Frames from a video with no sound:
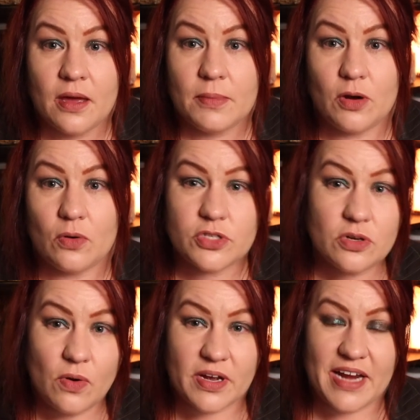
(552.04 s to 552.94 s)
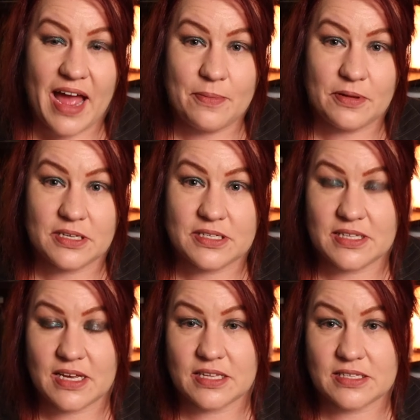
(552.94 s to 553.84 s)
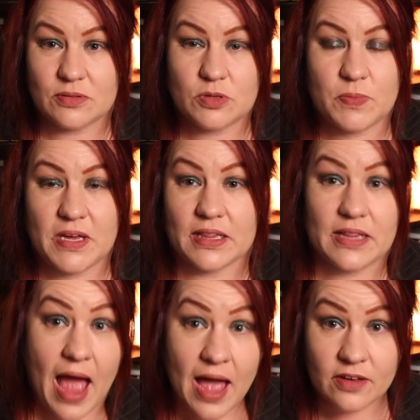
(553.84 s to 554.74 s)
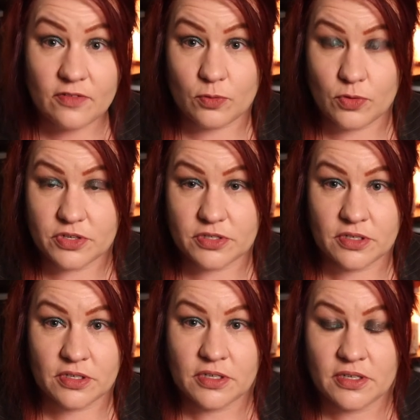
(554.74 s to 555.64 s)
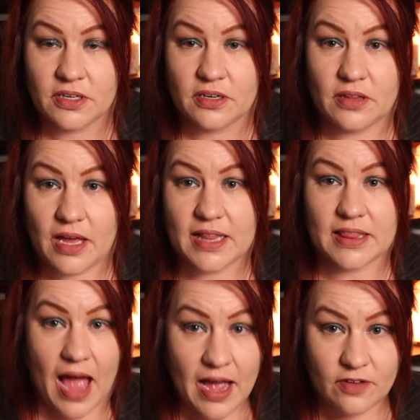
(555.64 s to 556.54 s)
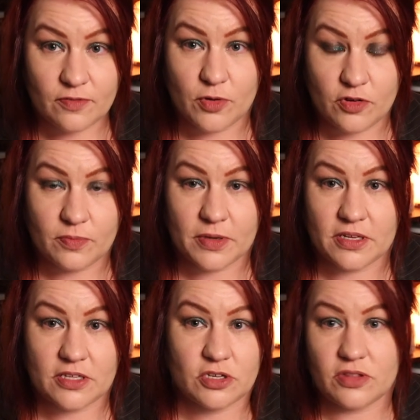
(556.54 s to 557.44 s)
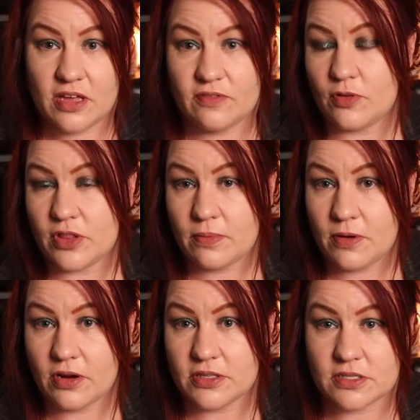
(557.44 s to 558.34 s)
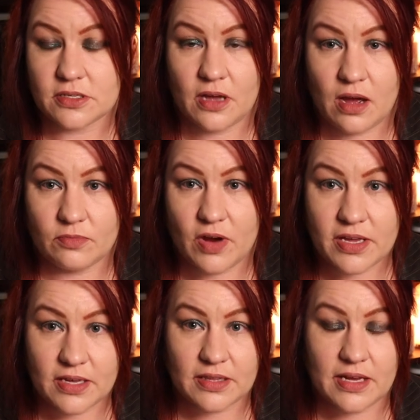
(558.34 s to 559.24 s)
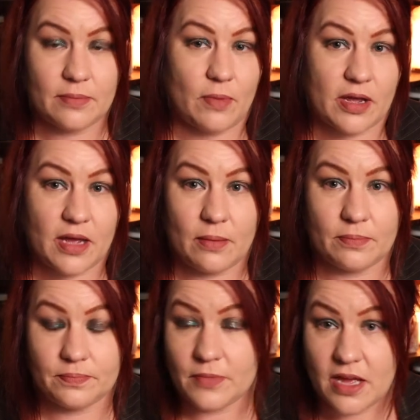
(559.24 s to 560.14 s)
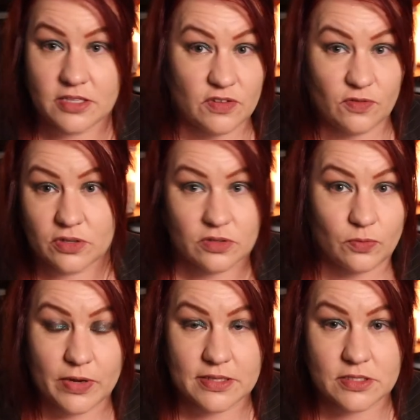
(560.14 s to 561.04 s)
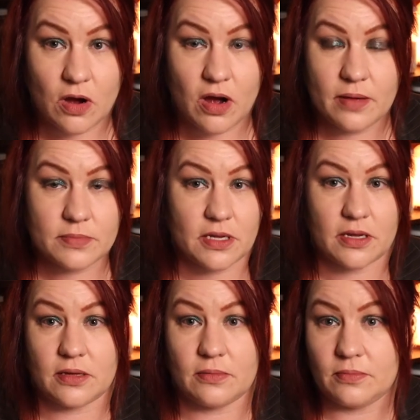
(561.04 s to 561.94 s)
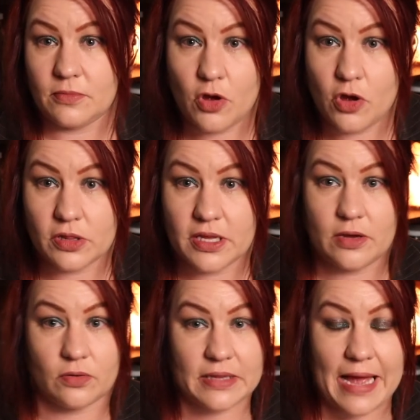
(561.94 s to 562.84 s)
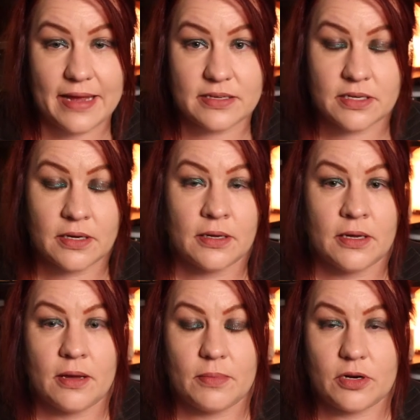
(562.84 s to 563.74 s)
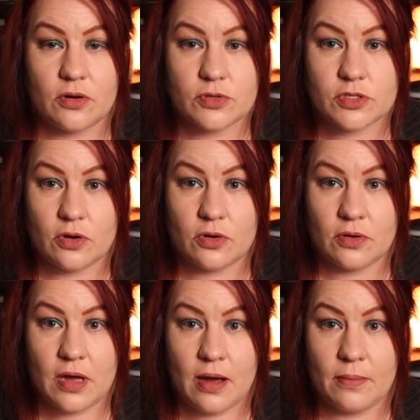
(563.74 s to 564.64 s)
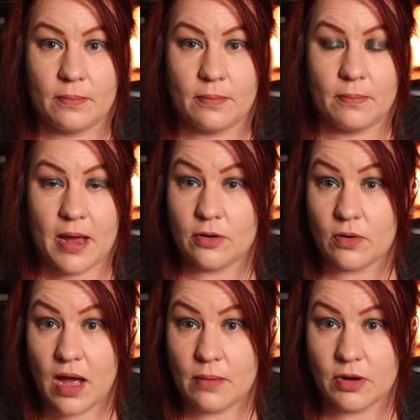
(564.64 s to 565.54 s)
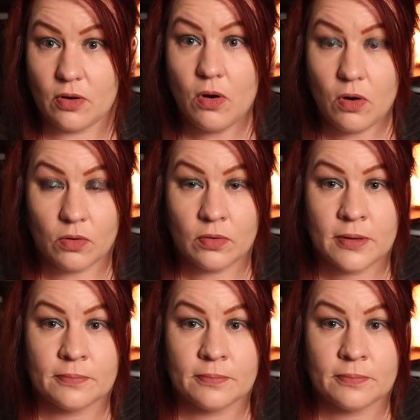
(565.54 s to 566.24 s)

But also what can happen is there can sometimes be a lack of wood, like a lack of movement, and so therefore their period doesn't come regularly. It might come at different weird times, like early or late, but it also may not come at all.